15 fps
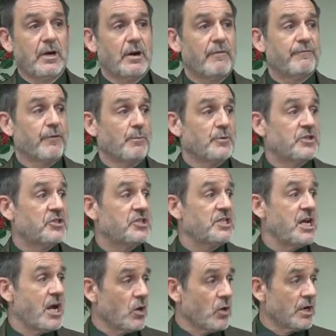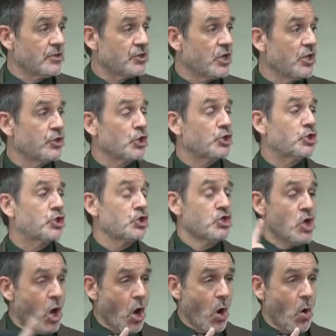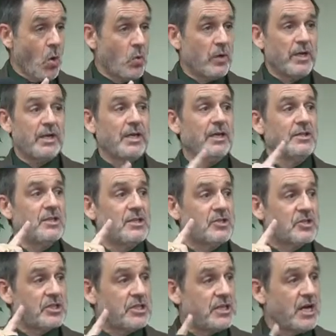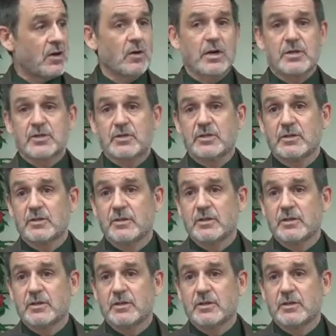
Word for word: from the Sierras, the snow in the Sierras.